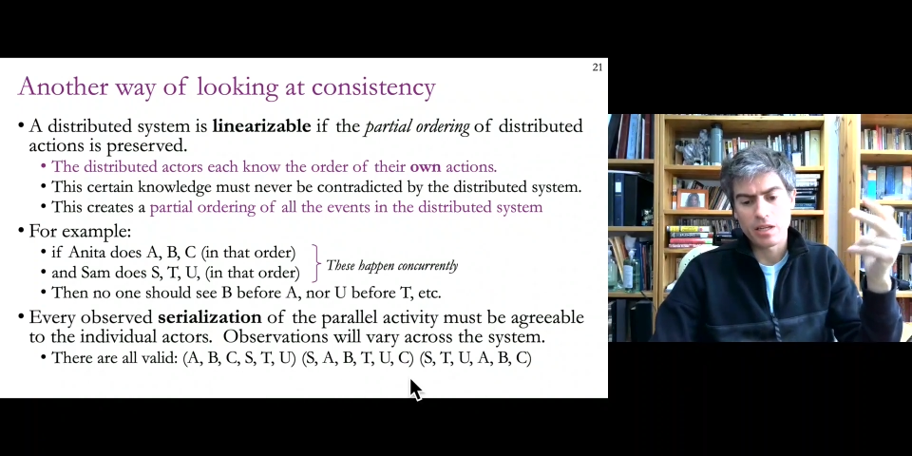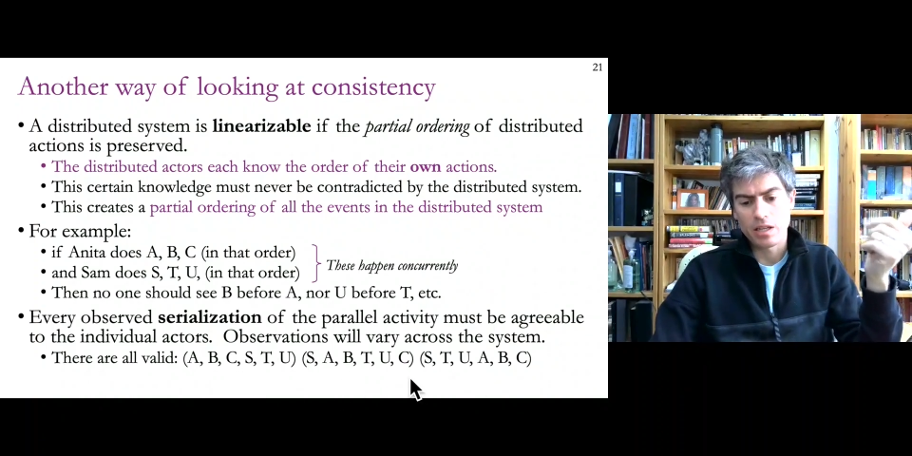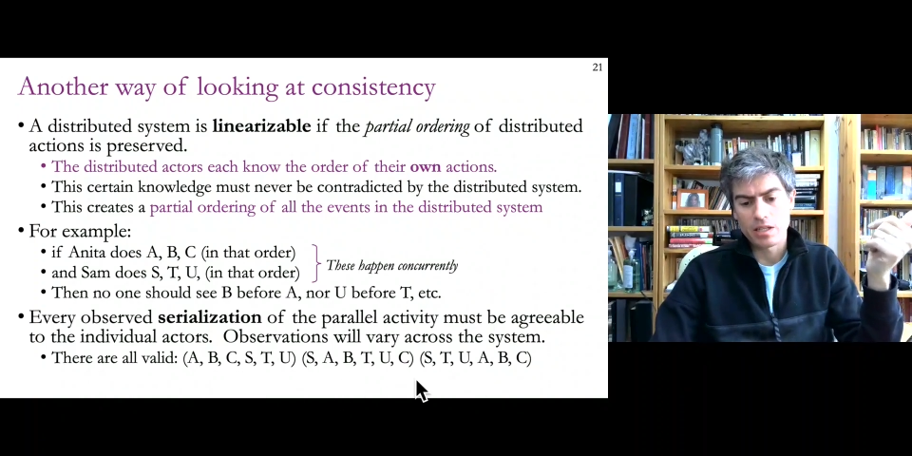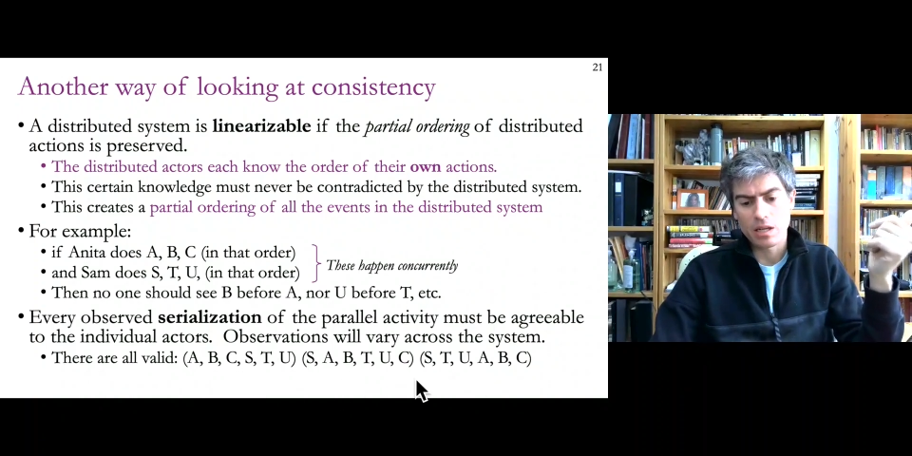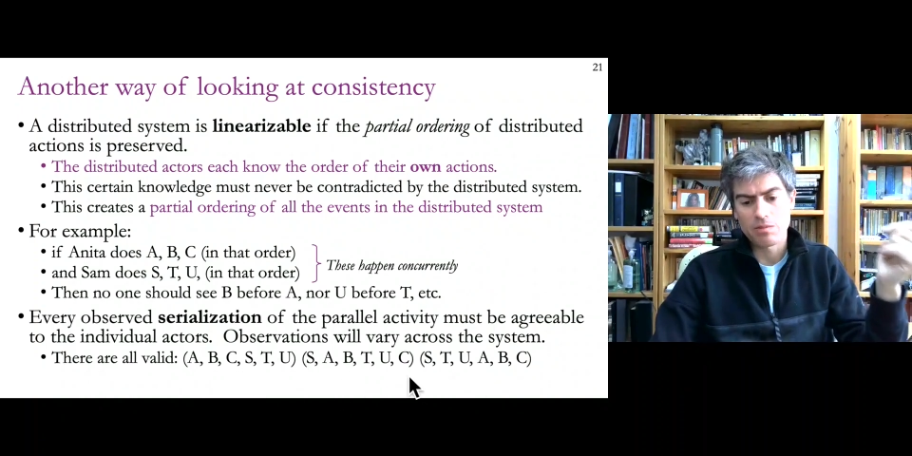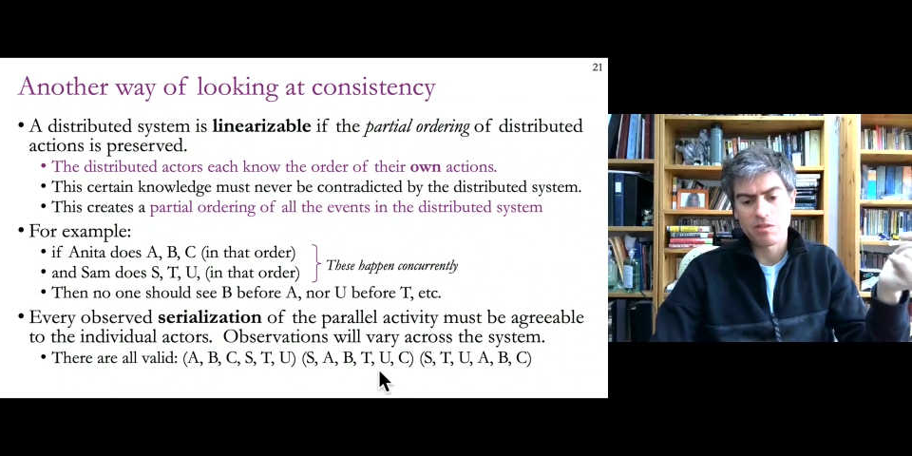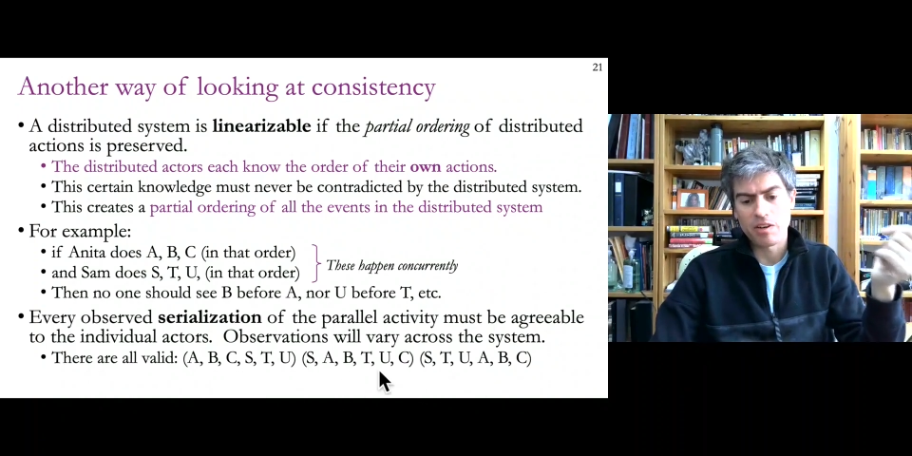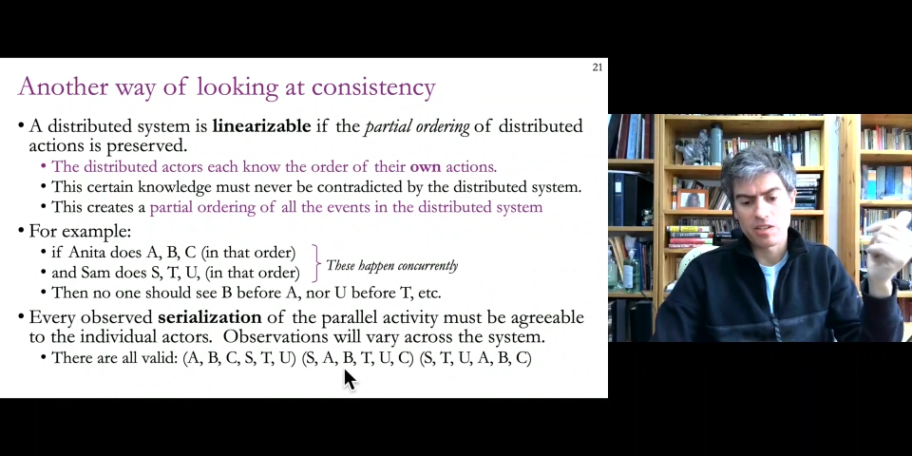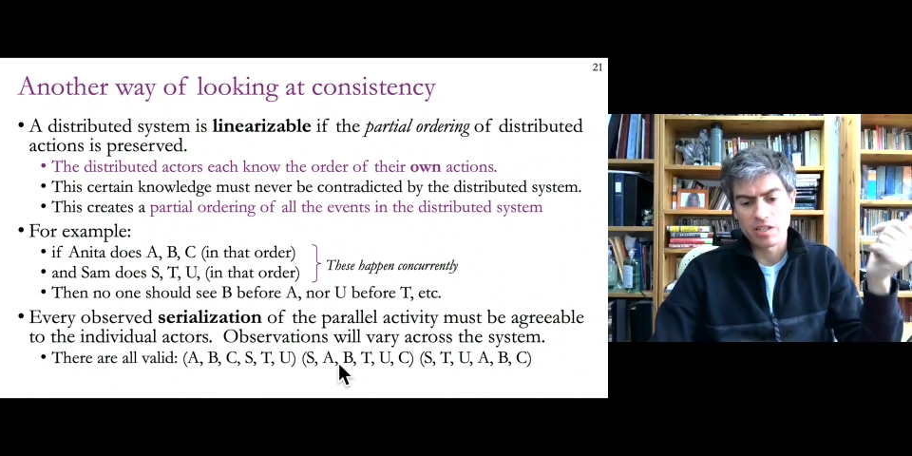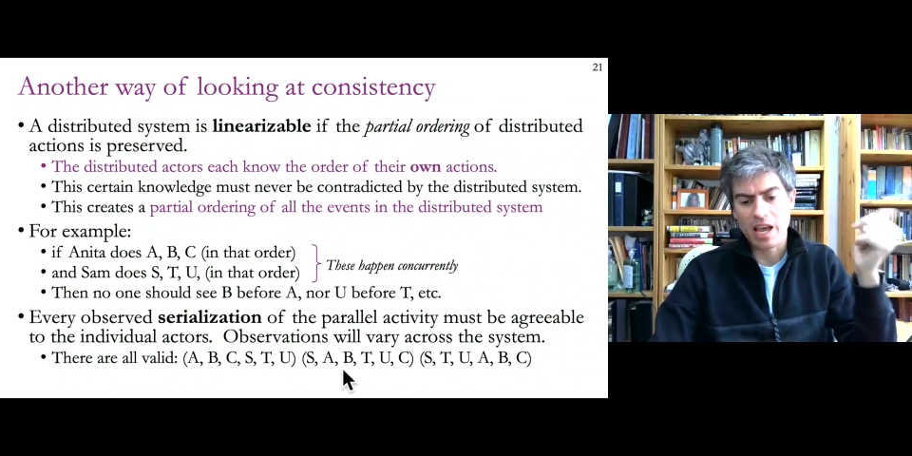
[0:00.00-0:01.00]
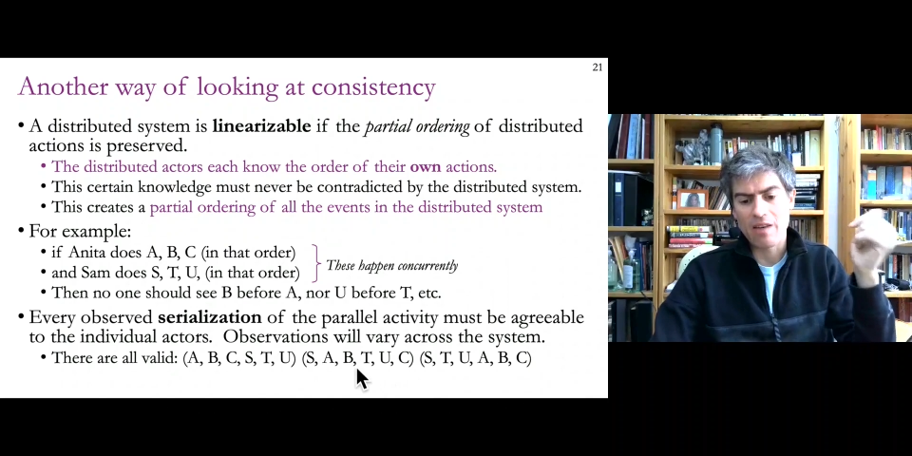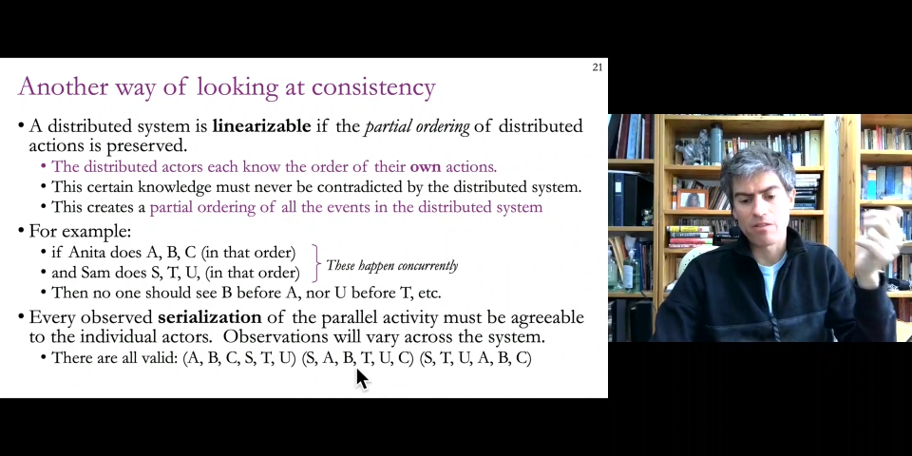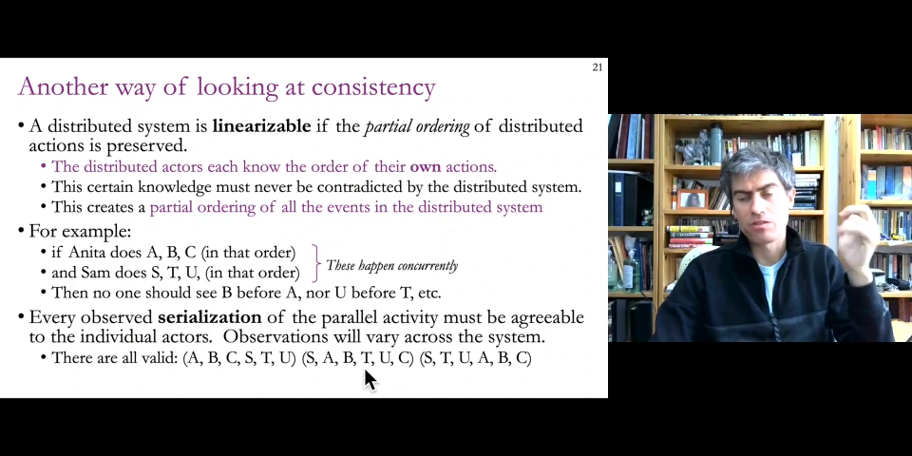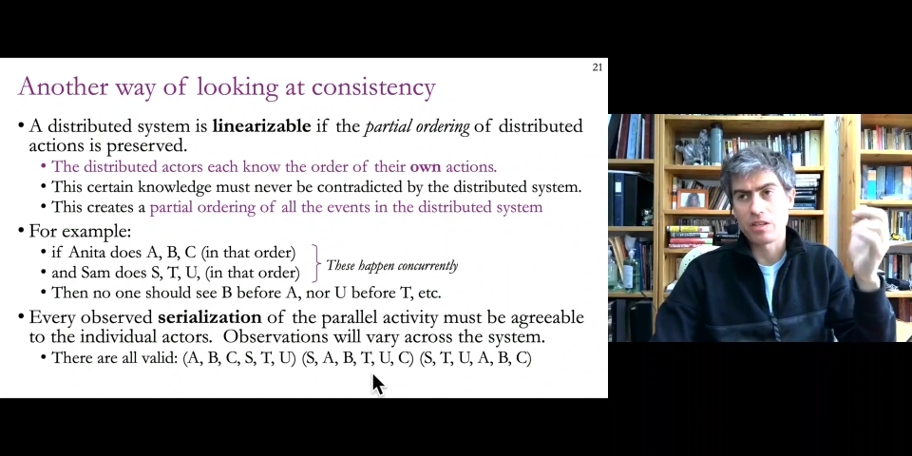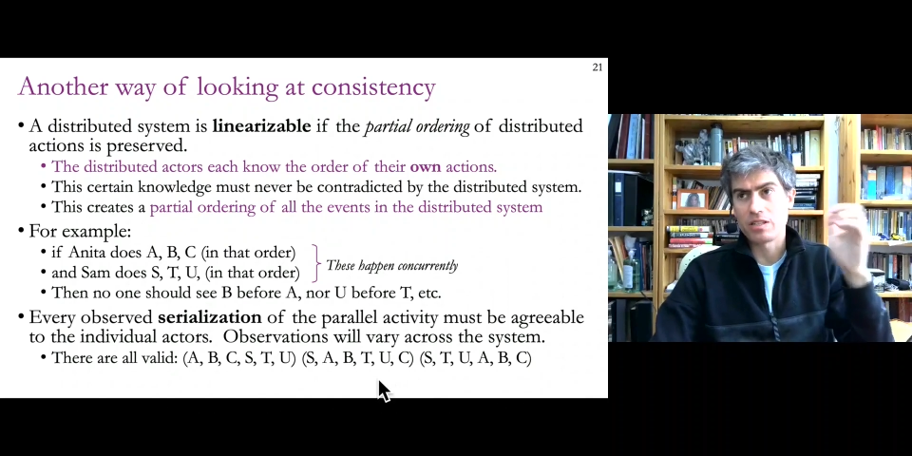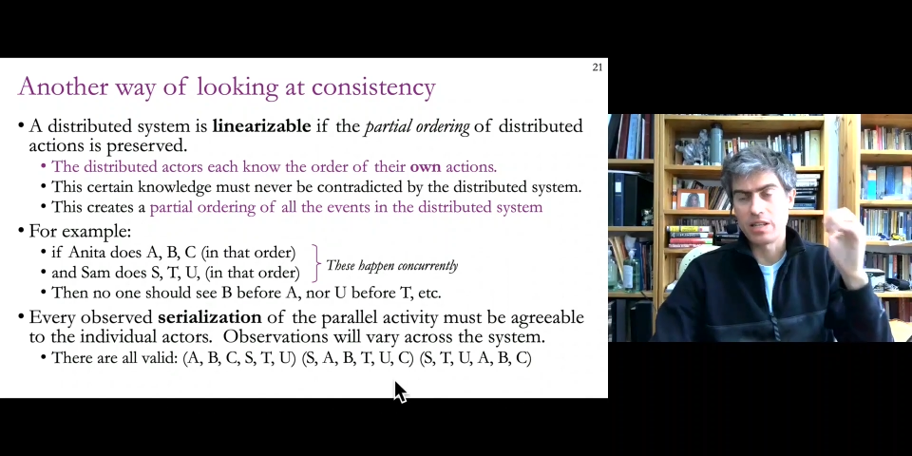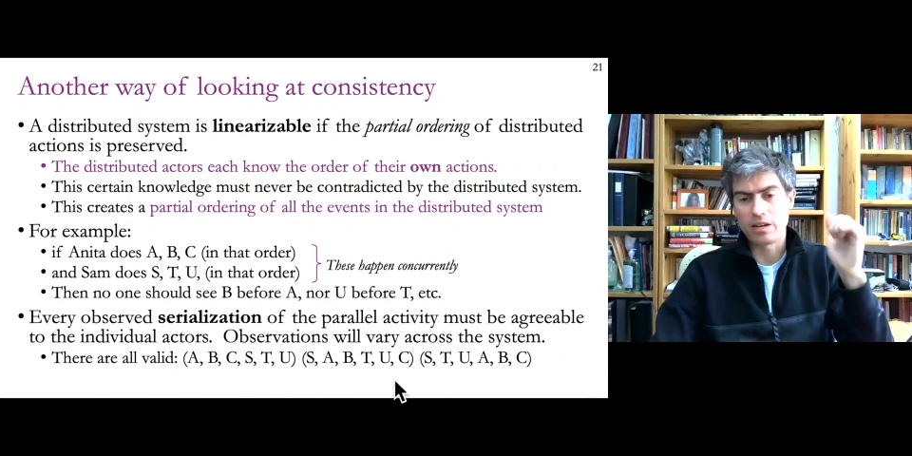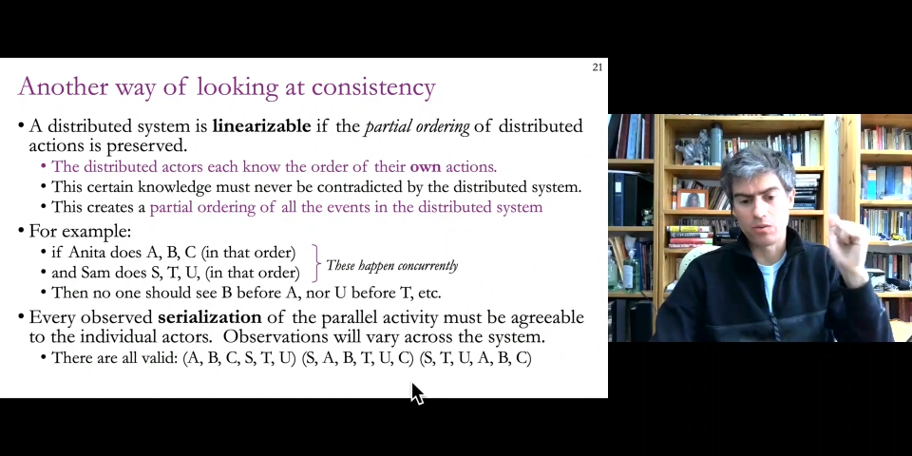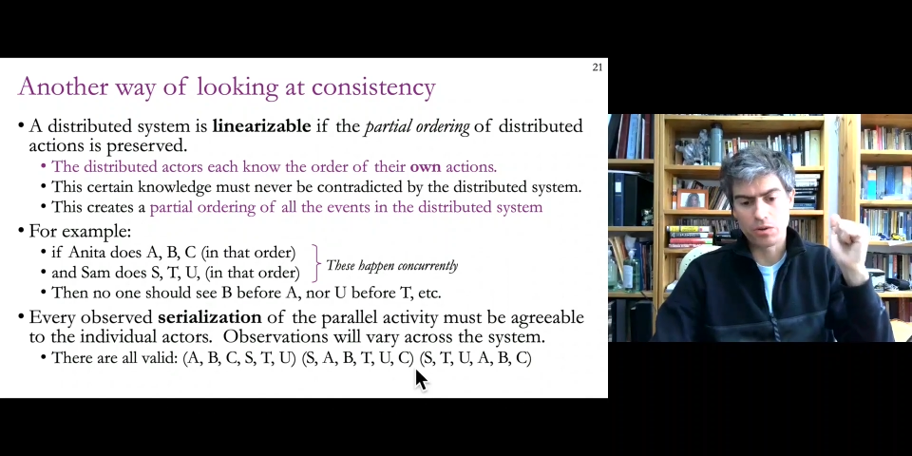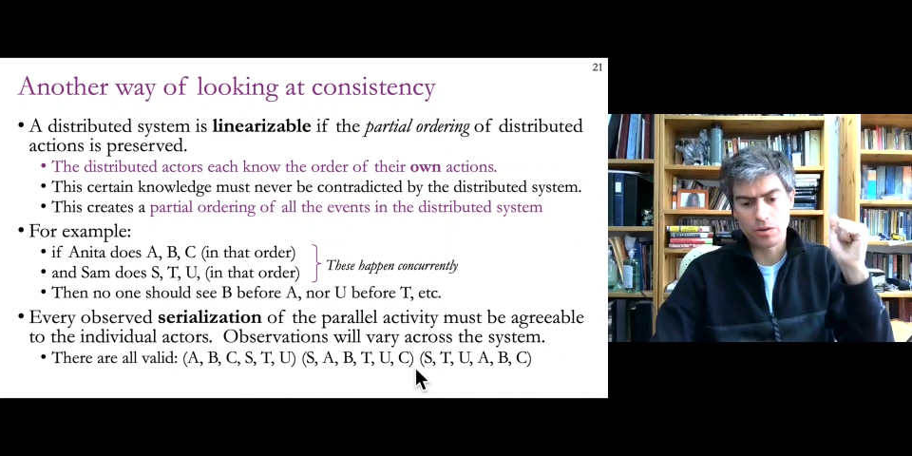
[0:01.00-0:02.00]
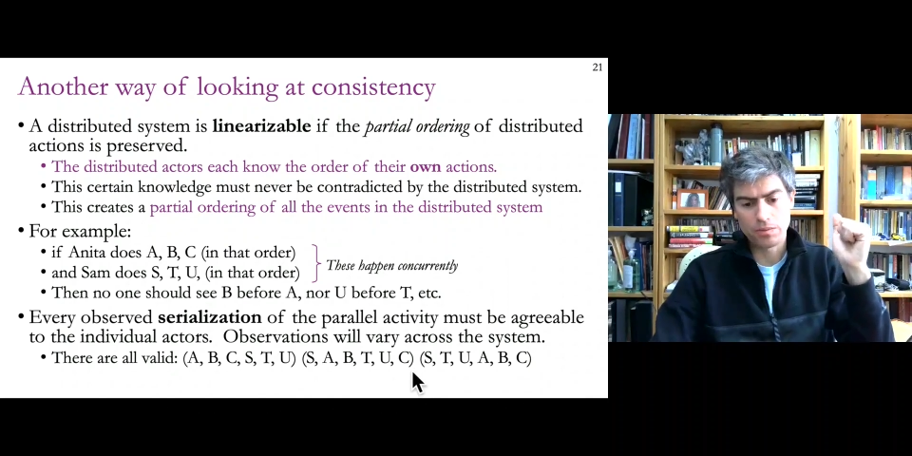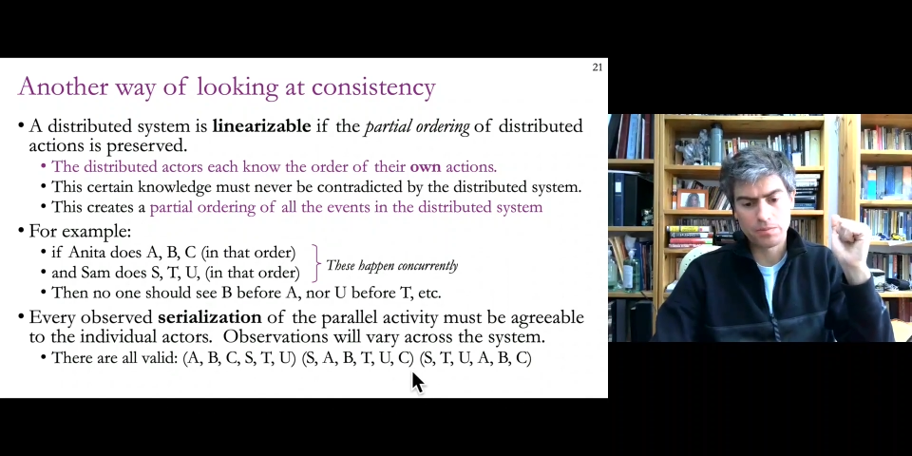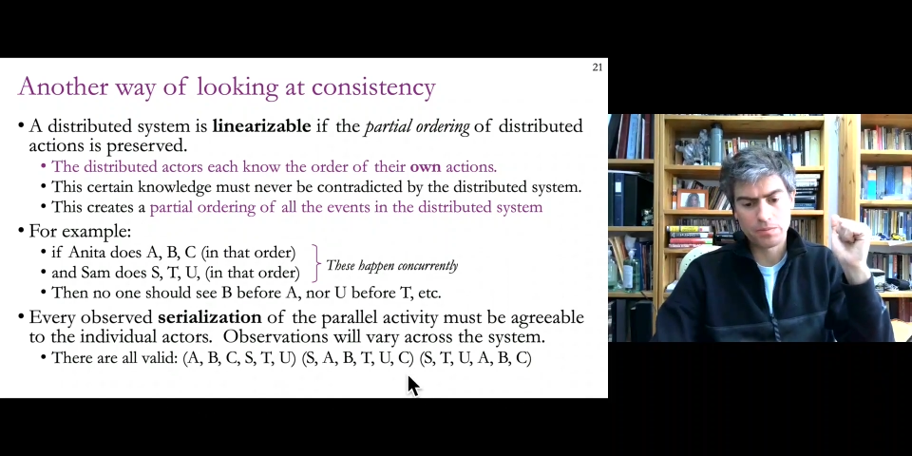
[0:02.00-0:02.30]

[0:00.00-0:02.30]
and these observations have those things in that order.